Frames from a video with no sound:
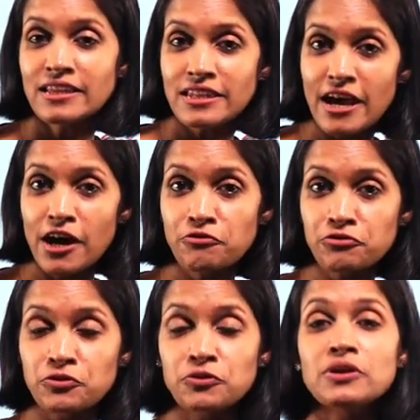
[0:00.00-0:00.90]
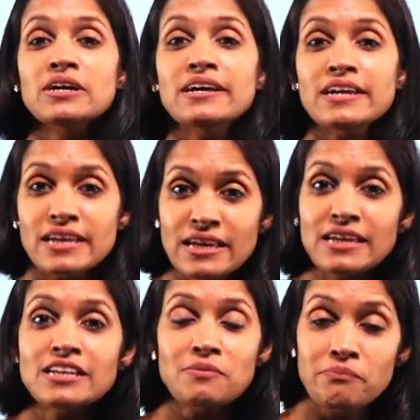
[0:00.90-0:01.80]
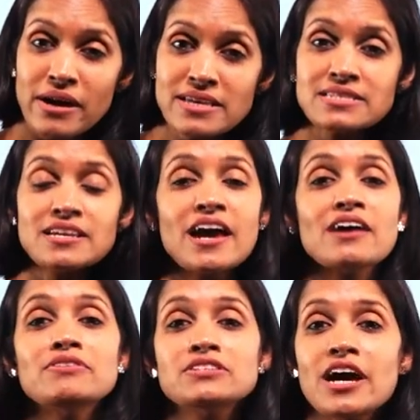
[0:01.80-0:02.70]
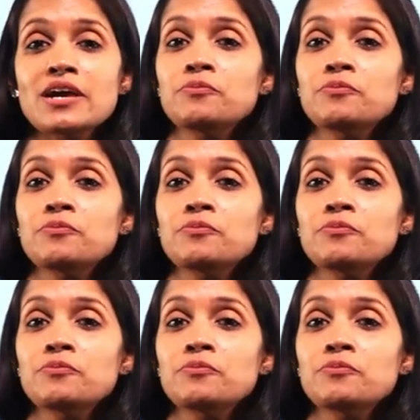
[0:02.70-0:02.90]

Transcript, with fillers: Therefore, heat must have a type